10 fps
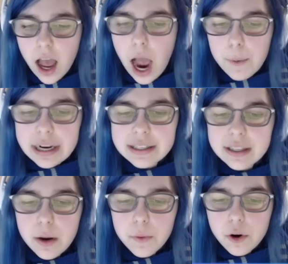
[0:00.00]
I want to
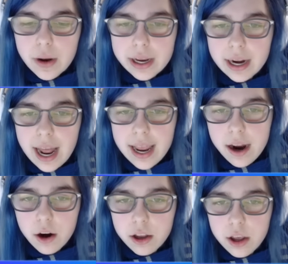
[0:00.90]
see real quick. Can I
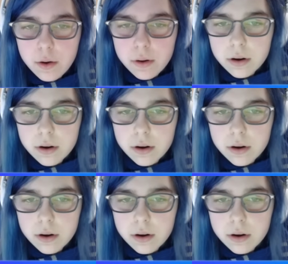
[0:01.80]
hurt you?